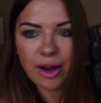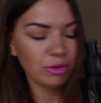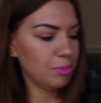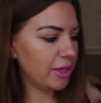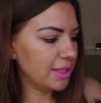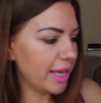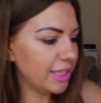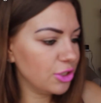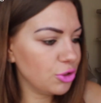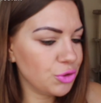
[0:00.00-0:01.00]
I would be
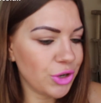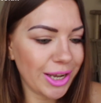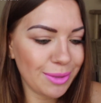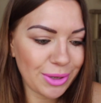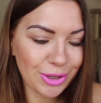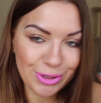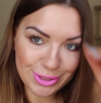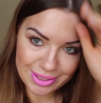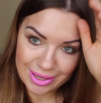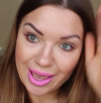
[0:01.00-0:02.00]
excited to try it
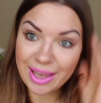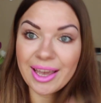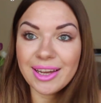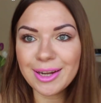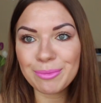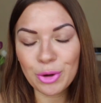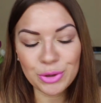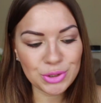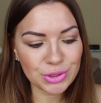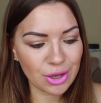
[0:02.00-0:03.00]
because again, I'm
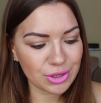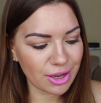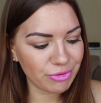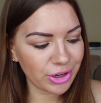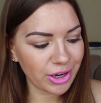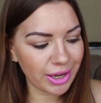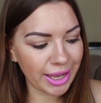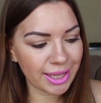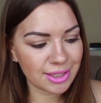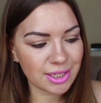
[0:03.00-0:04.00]
going to South Africa,
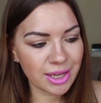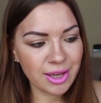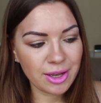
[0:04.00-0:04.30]
and